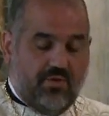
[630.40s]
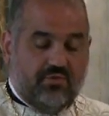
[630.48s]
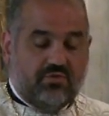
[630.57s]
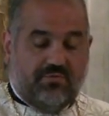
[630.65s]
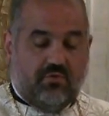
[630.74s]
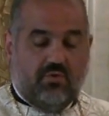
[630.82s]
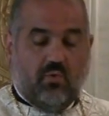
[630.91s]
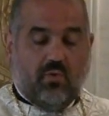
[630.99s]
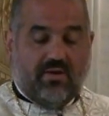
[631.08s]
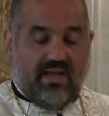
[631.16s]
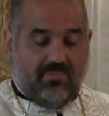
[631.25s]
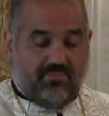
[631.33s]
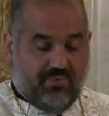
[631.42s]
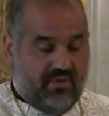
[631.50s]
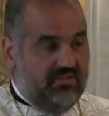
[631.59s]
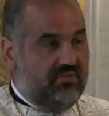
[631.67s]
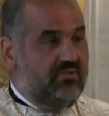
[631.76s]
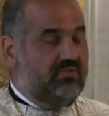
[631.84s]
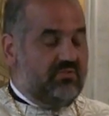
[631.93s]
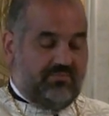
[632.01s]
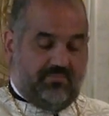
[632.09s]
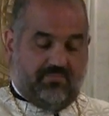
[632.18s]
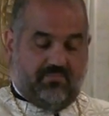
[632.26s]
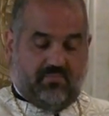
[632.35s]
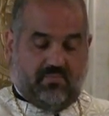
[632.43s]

for those of you who are not priests,